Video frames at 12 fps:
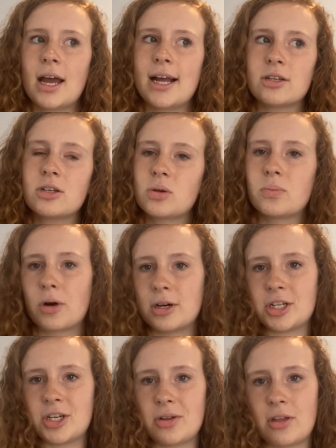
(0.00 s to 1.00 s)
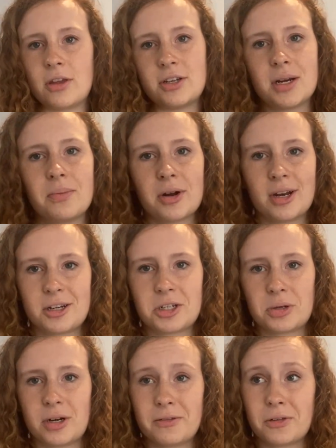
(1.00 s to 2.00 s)
It's also important to note that the timber
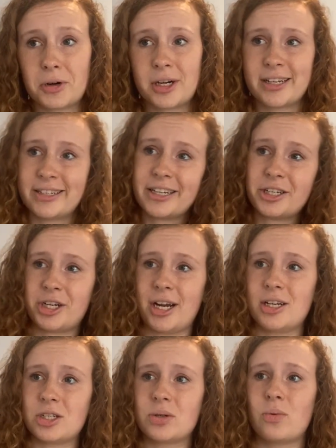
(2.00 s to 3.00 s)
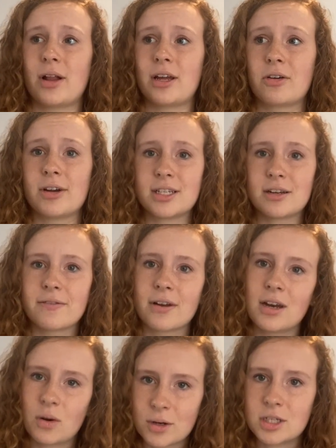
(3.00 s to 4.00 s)
industry in Florida did change while increasing
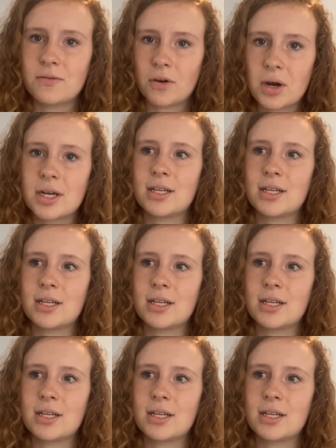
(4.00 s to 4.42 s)
funding was devoted